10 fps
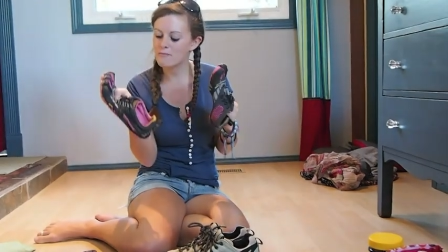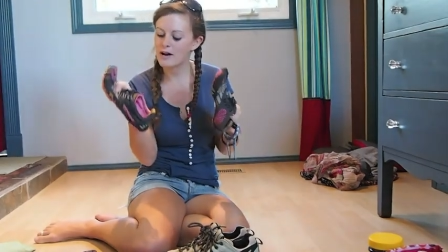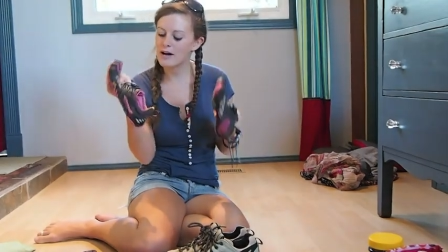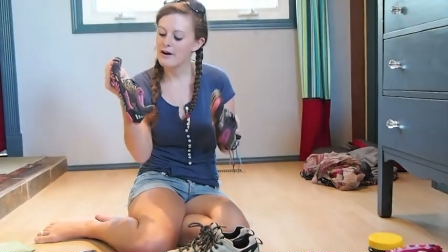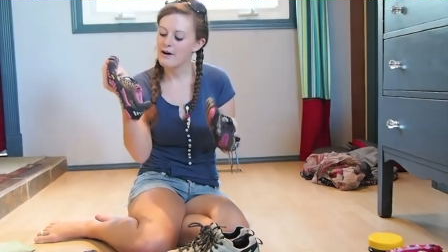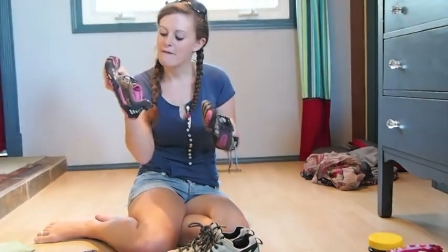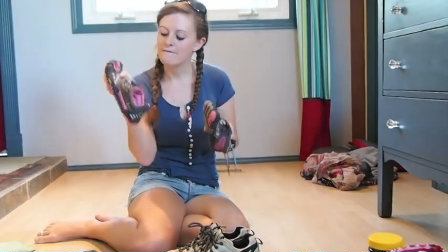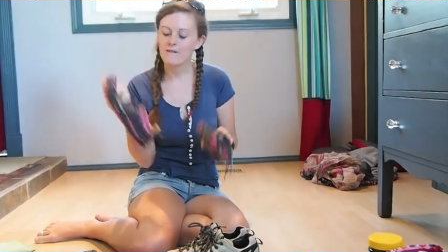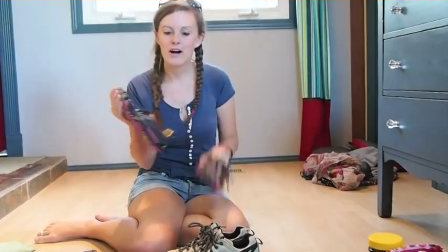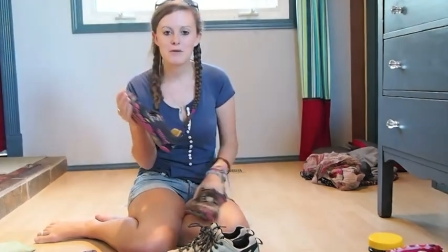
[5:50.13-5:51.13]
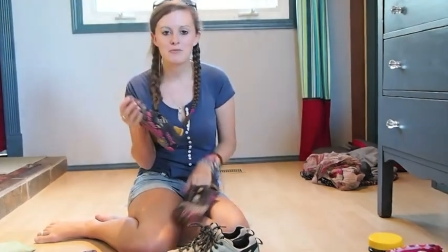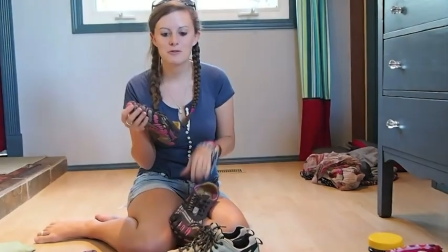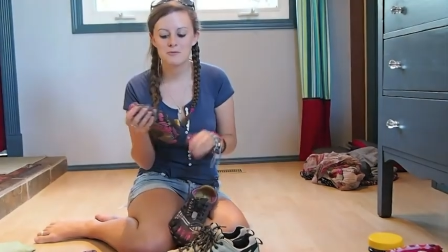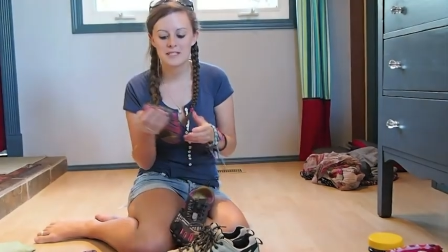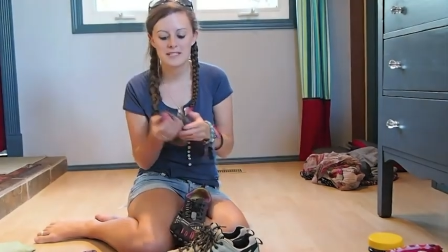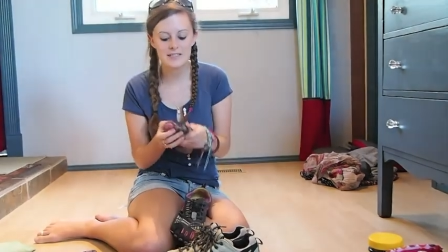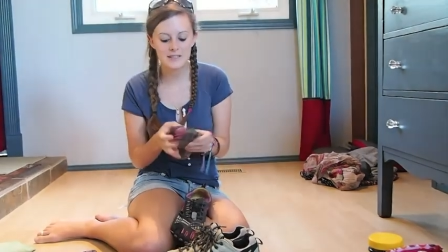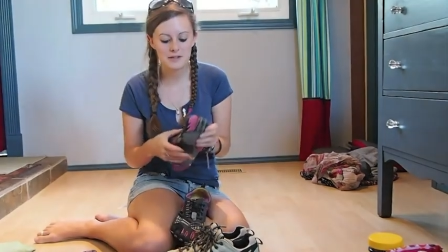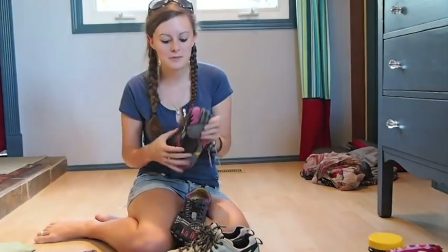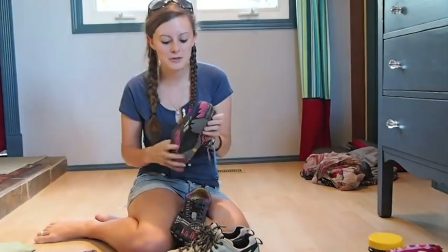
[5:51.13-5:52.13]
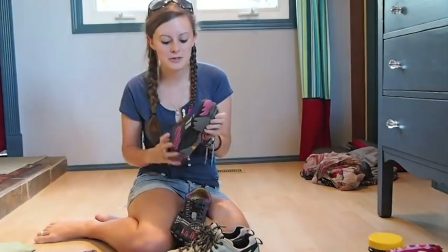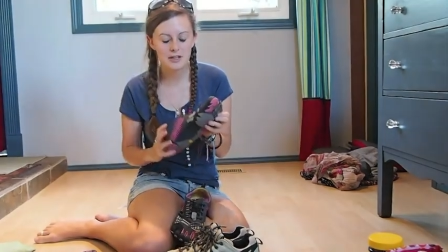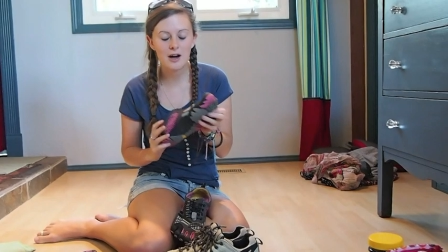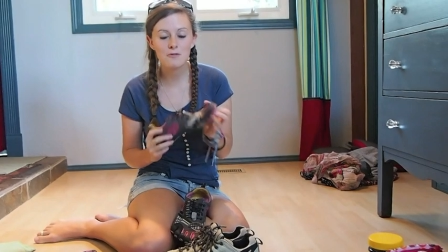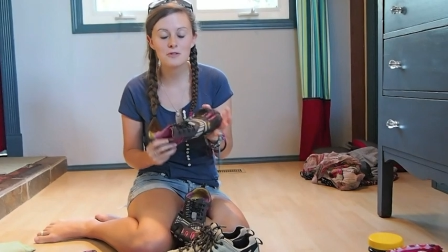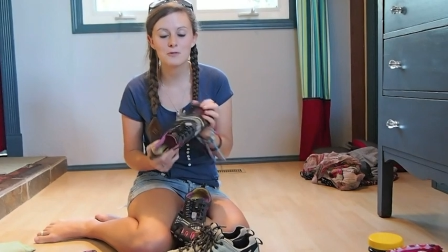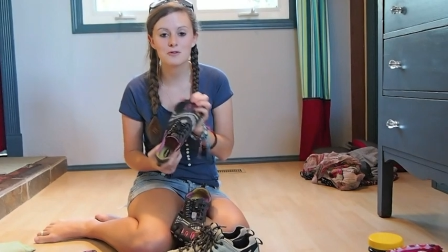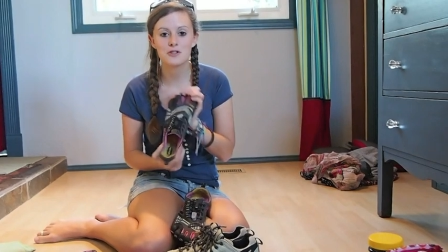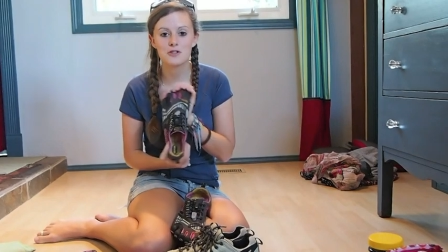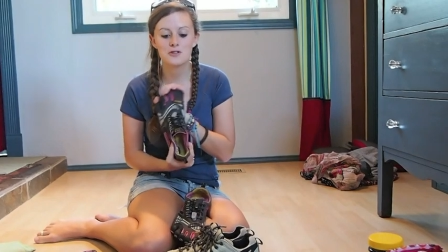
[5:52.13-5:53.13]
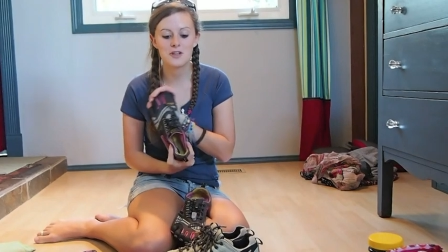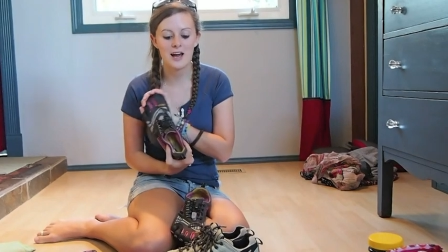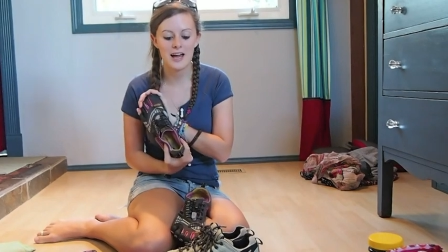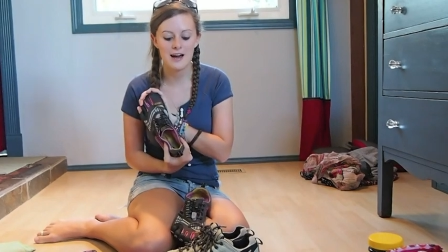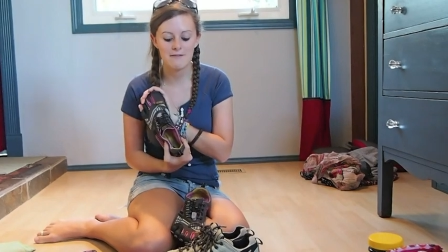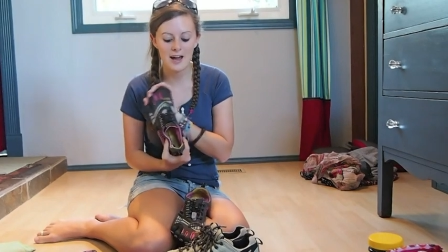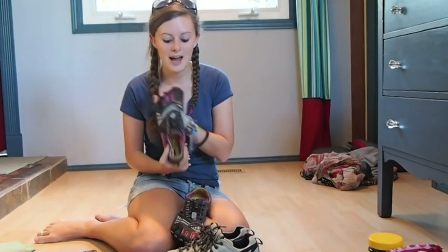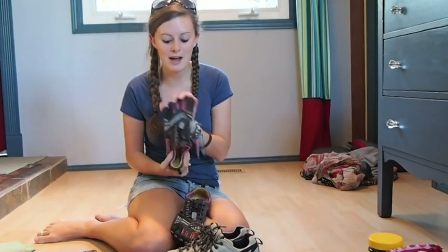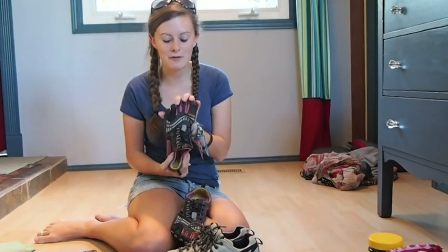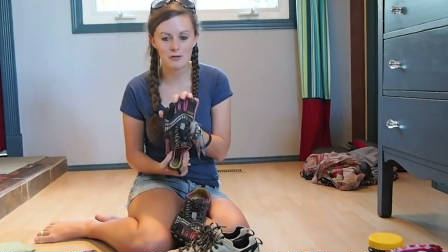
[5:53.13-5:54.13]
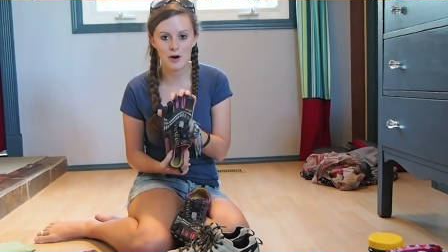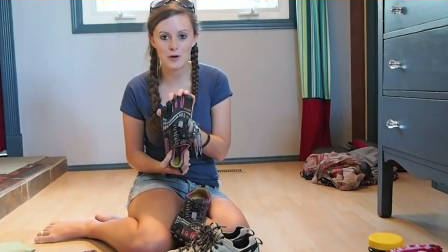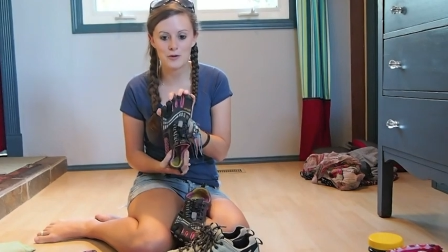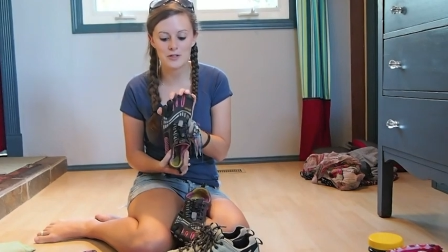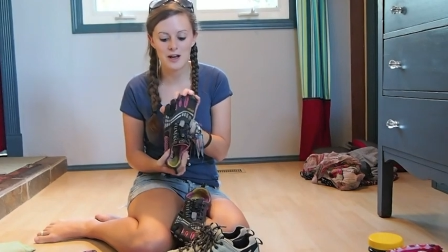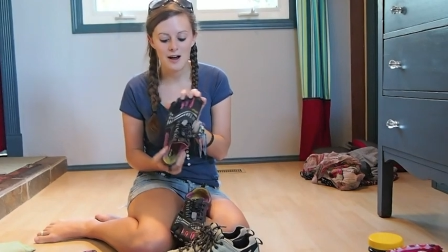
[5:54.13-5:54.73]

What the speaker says: My Vibrams, these are the most comfortable shoes I have ever owned.